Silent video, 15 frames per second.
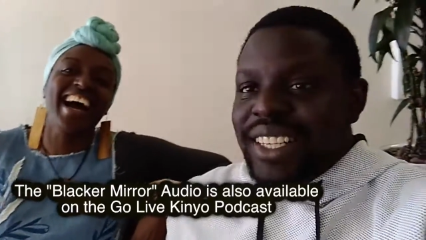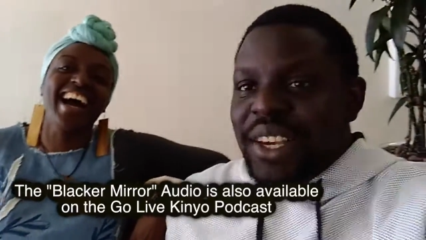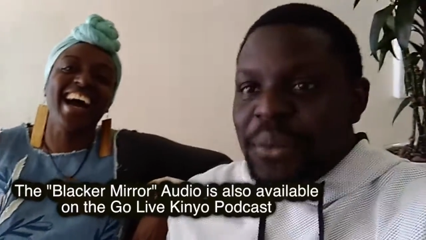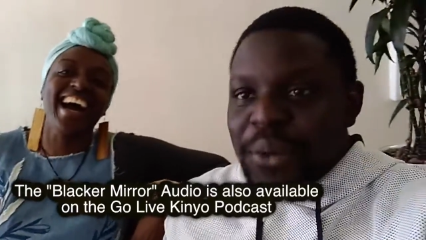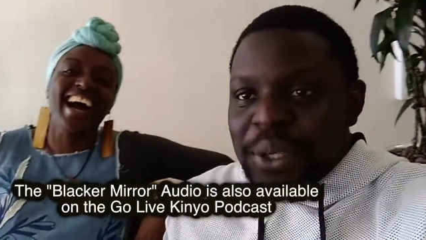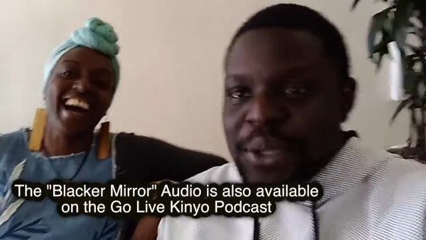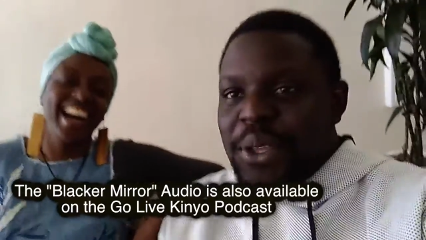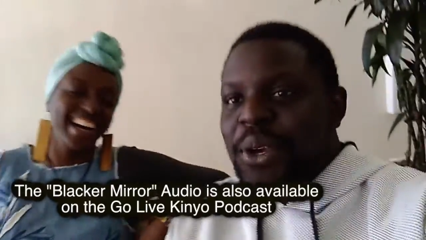Speaker 1: See if
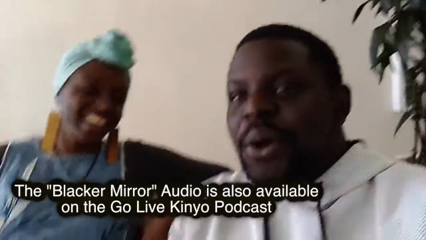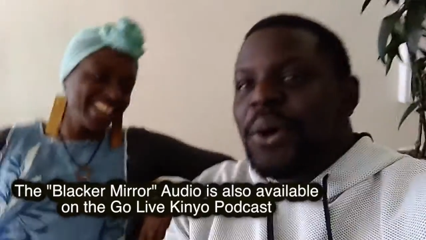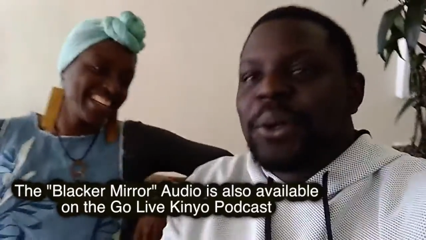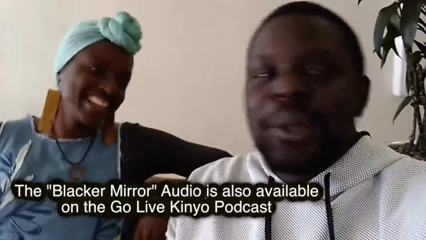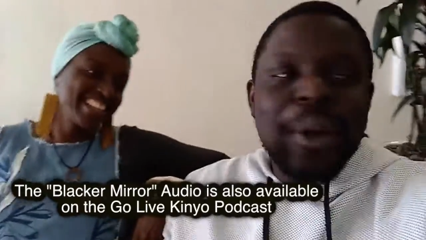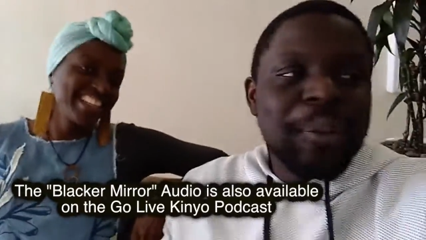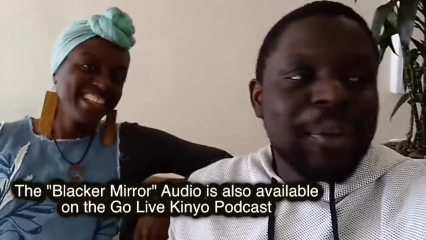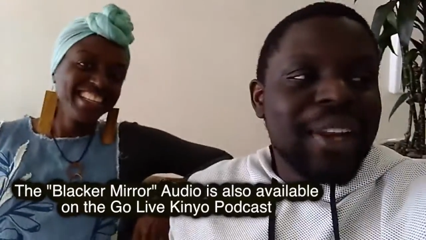we do the cold
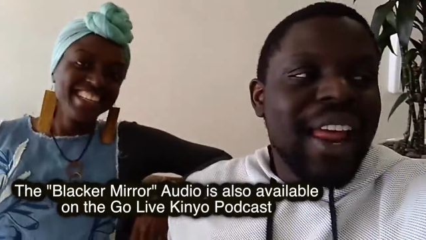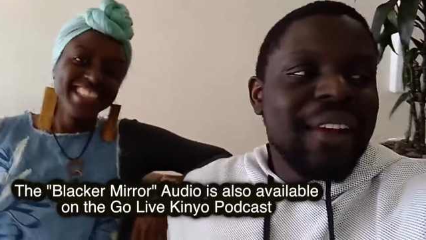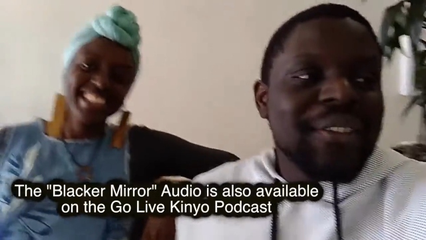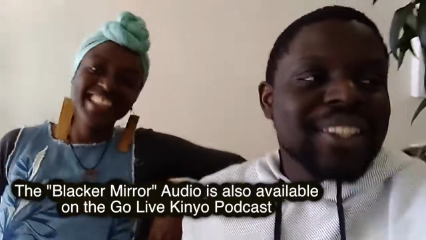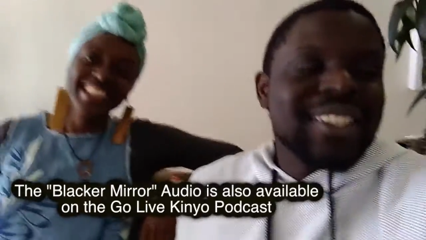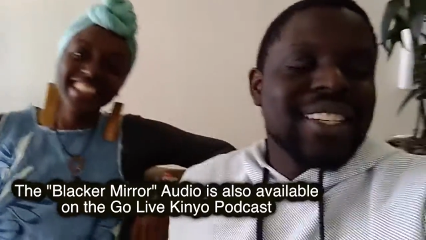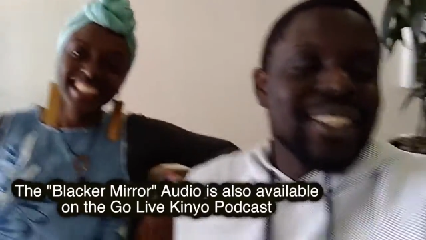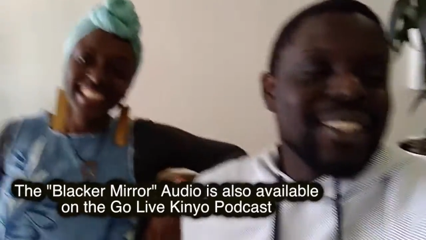open every
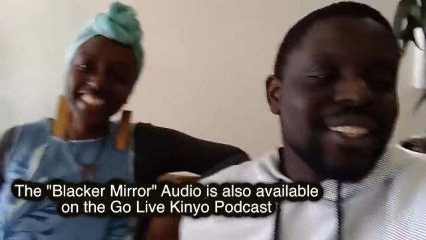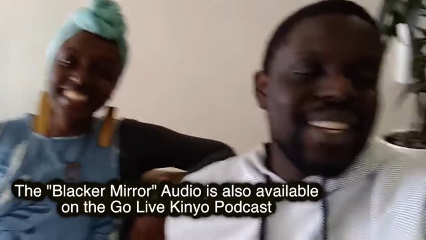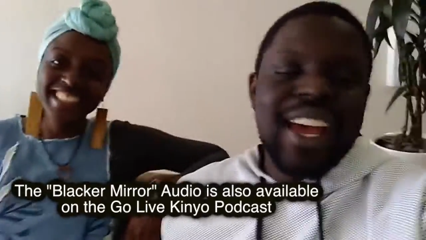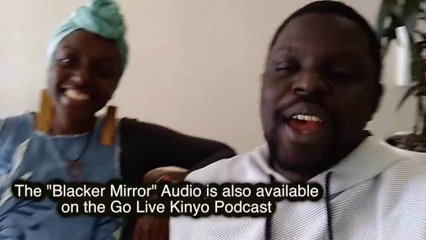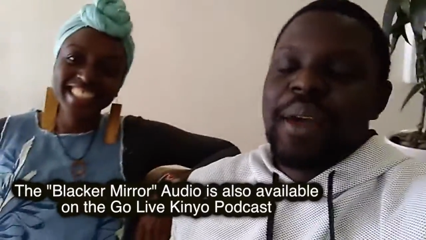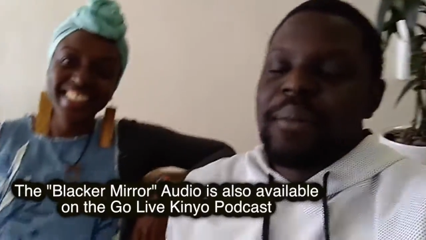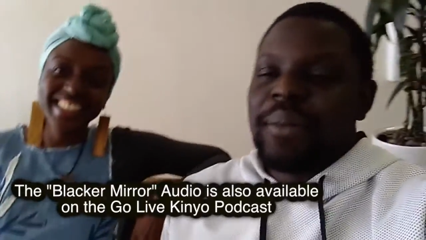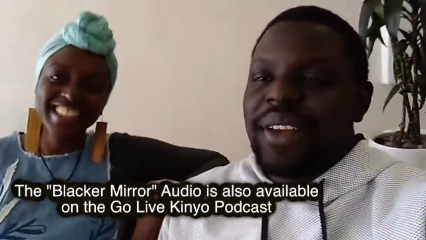single
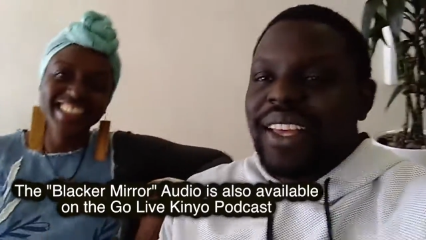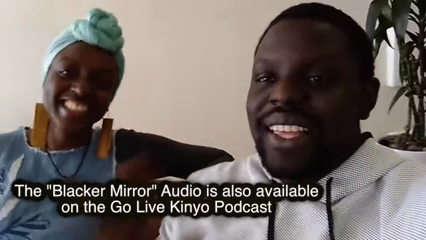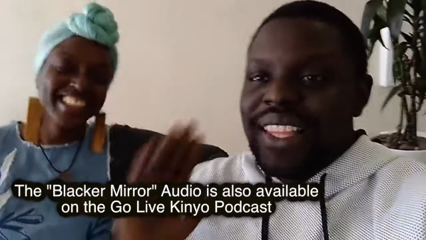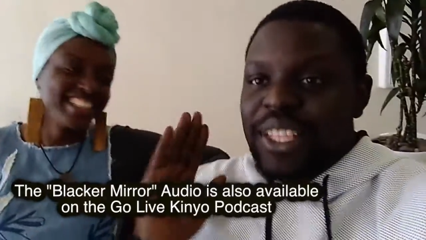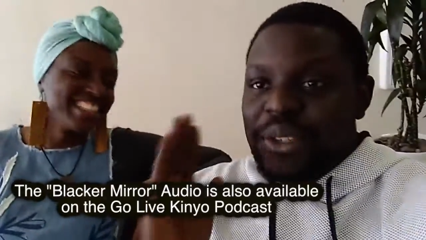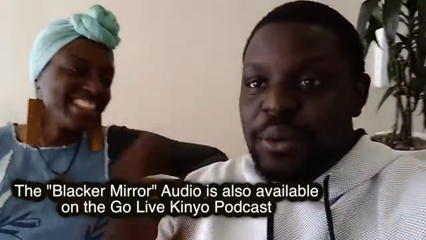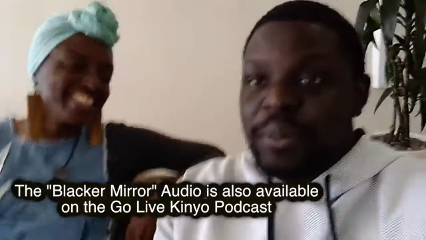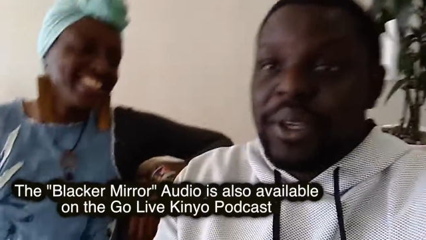time.
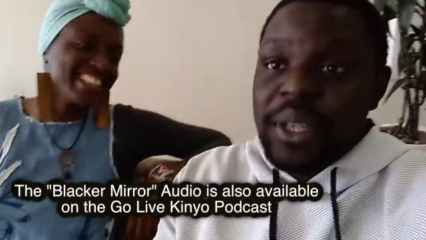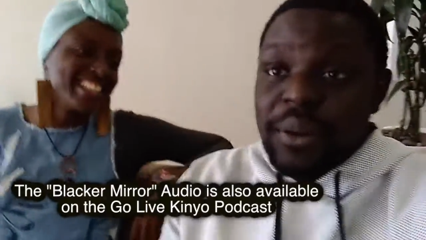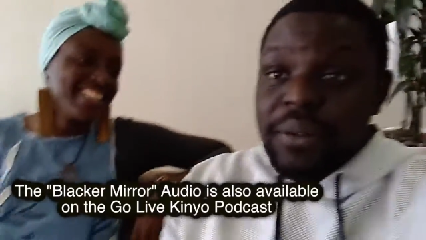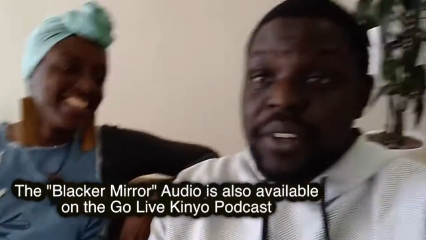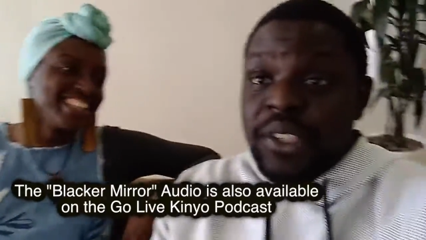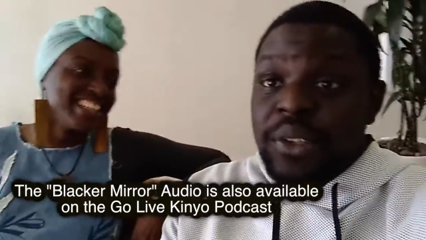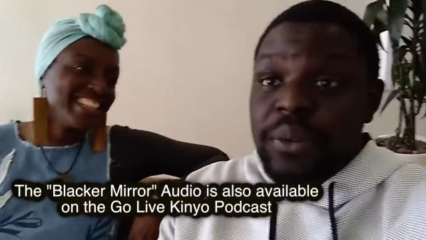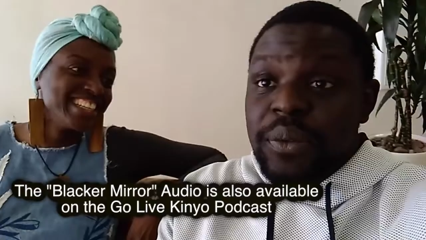This will be an
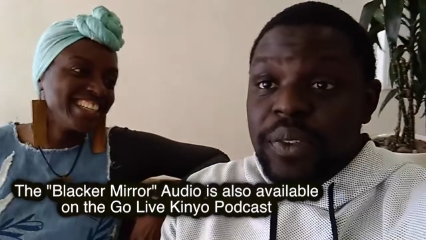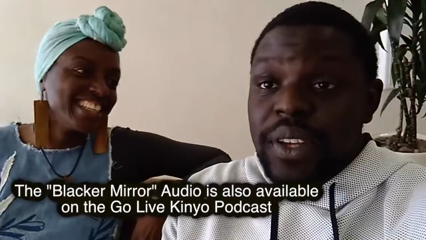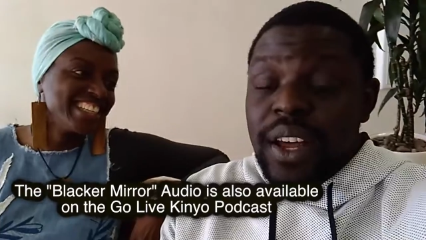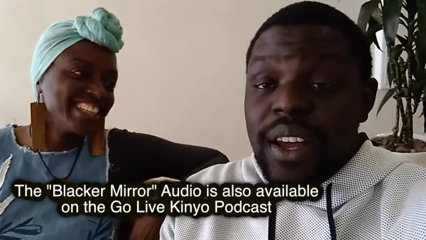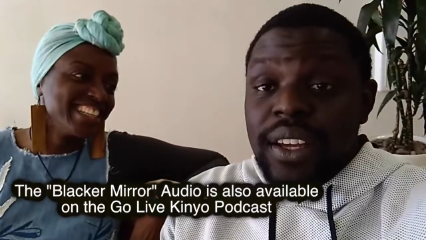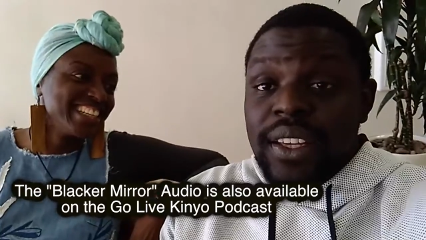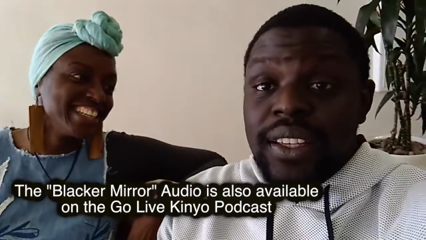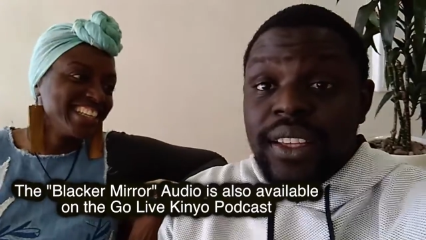official
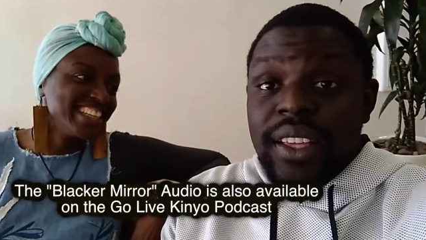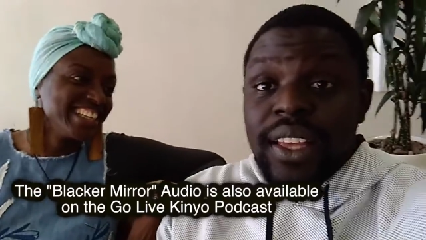vlog.